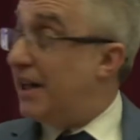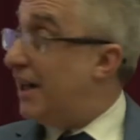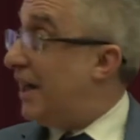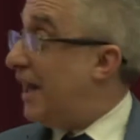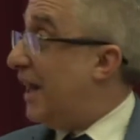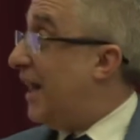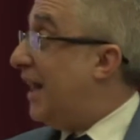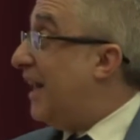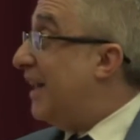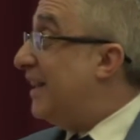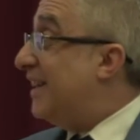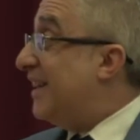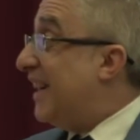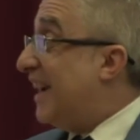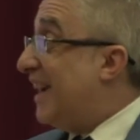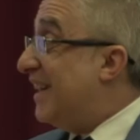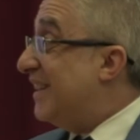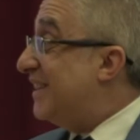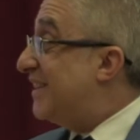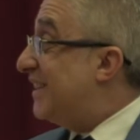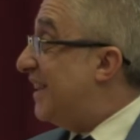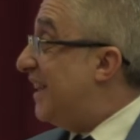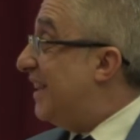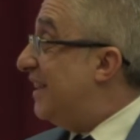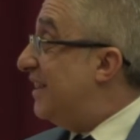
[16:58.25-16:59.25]
and I
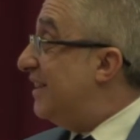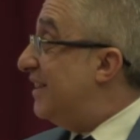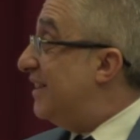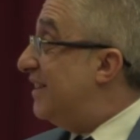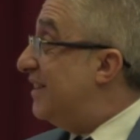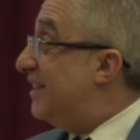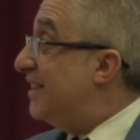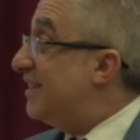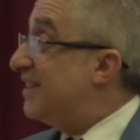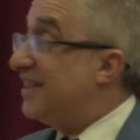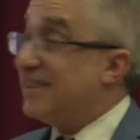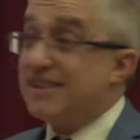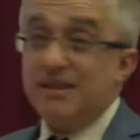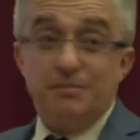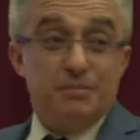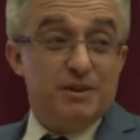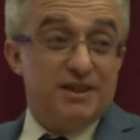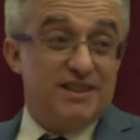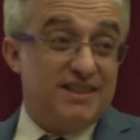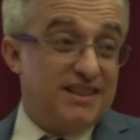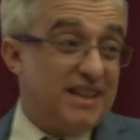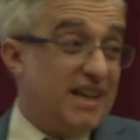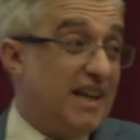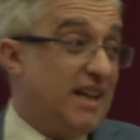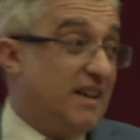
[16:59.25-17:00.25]
say this is a bit
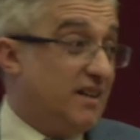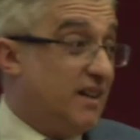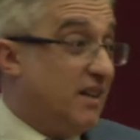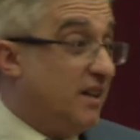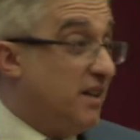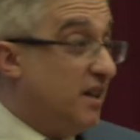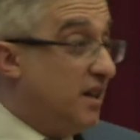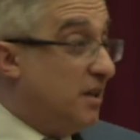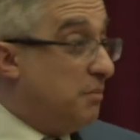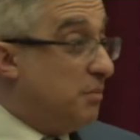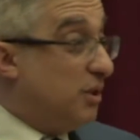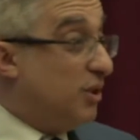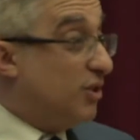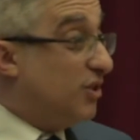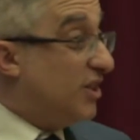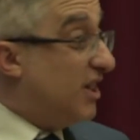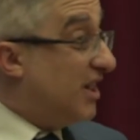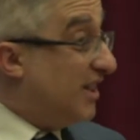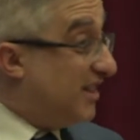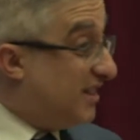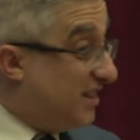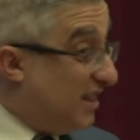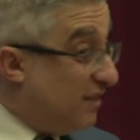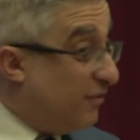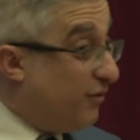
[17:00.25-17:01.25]
scary, because
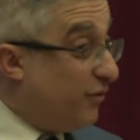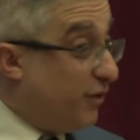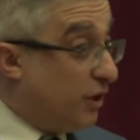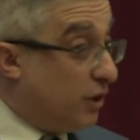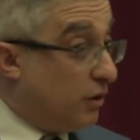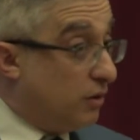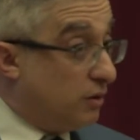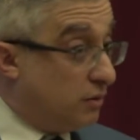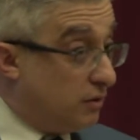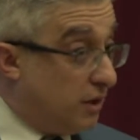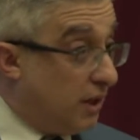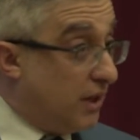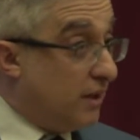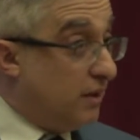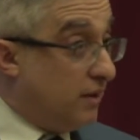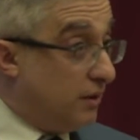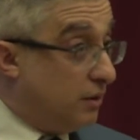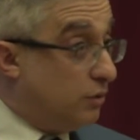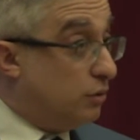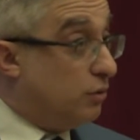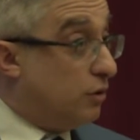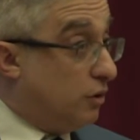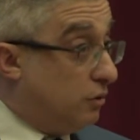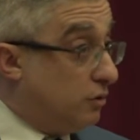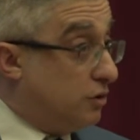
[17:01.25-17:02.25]
it's difficult, right,
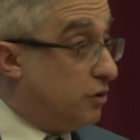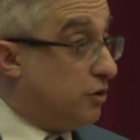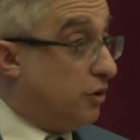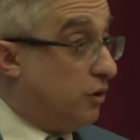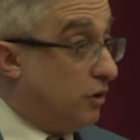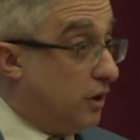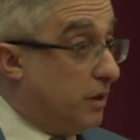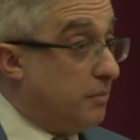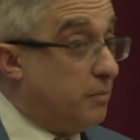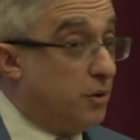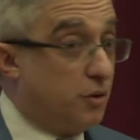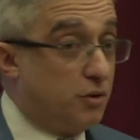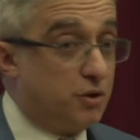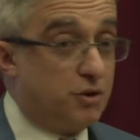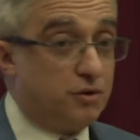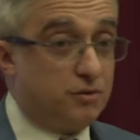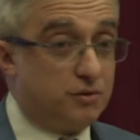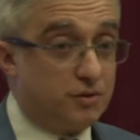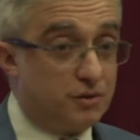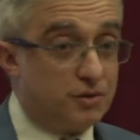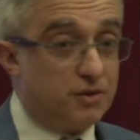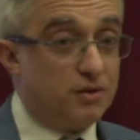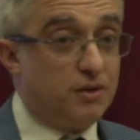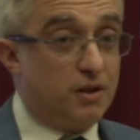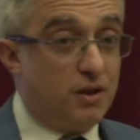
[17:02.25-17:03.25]
to control emotions.
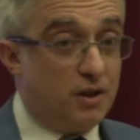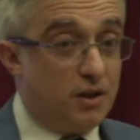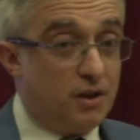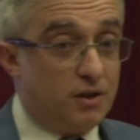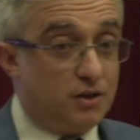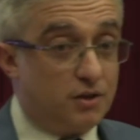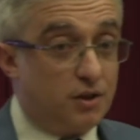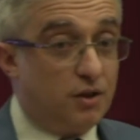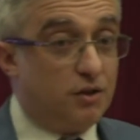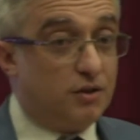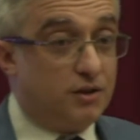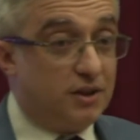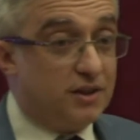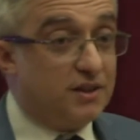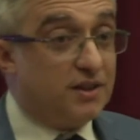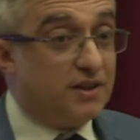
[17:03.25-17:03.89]
So this